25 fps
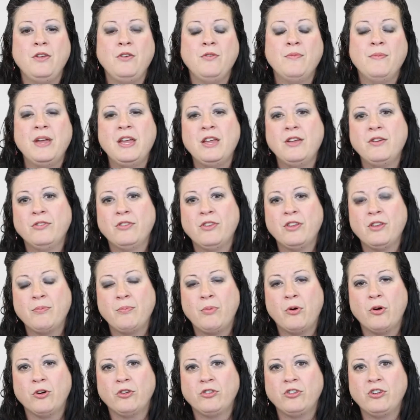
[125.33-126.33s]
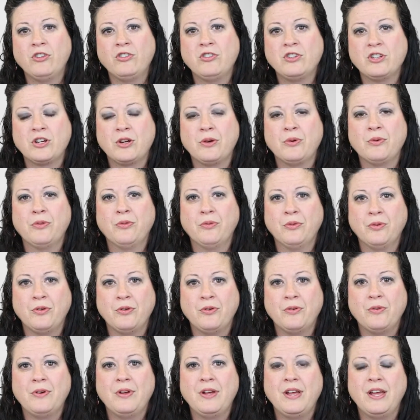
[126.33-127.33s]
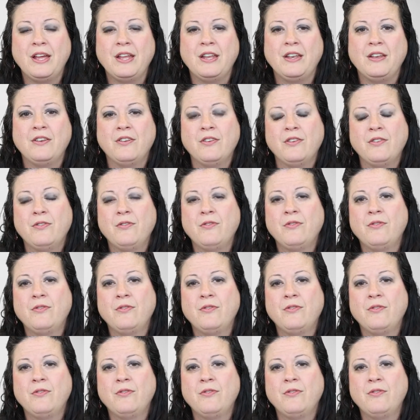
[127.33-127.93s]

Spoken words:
You may use this portion to go through and